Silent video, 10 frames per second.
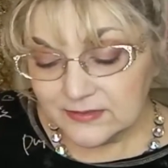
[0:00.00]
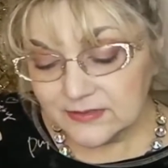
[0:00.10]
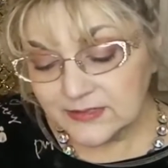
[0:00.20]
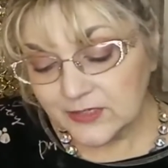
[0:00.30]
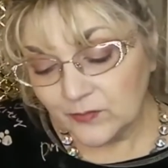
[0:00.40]

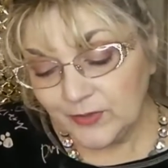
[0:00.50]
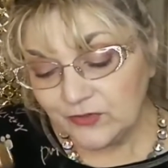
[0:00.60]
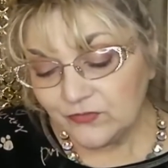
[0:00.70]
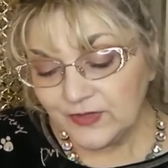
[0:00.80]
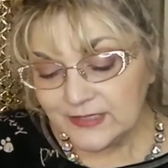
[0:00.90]
So
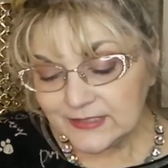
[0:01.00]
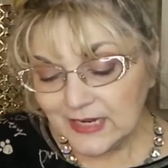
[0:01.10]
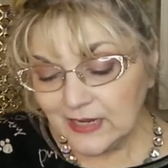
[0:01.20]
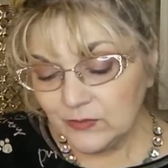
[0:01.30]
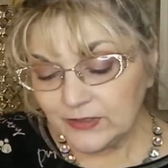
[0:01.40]
benefit,
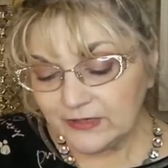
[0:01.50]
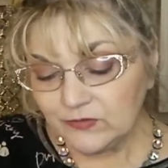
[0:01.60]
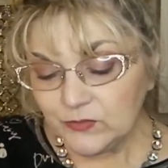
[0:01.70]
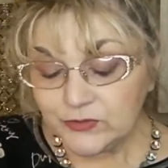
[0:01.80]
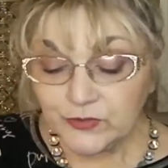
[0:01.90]
I will give
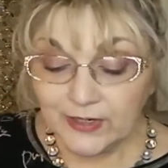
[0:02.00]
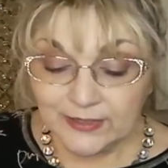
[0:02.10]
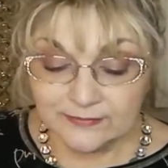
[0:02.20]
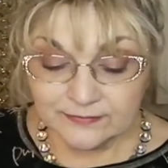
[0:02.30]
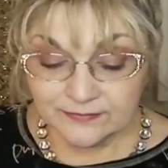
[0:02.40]
you a try.
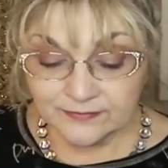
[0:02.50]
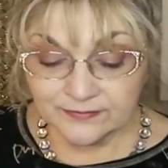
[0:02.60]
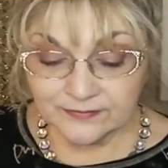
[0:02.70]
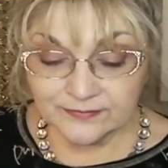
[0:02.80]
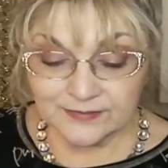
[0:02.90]

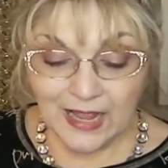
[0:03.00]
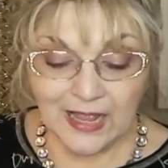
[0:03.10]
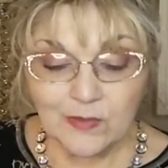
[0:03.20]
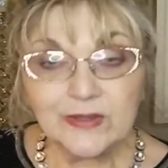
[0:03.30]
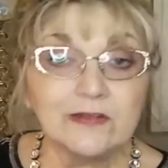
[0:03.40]

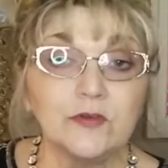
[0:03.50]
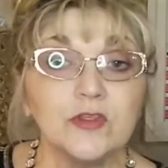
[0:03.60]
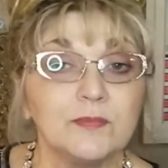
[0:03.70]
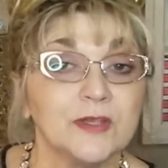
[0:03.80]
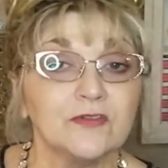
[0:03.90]
I will give you
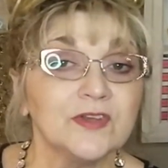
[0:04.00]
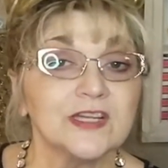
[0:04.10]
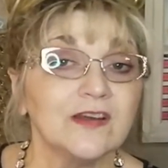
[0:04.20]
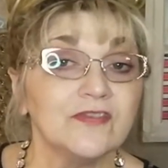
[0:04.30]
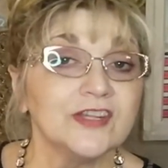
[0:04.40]
the benefit
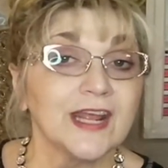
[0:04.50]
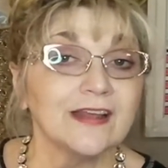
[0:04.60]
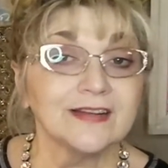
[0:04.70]
of the doubt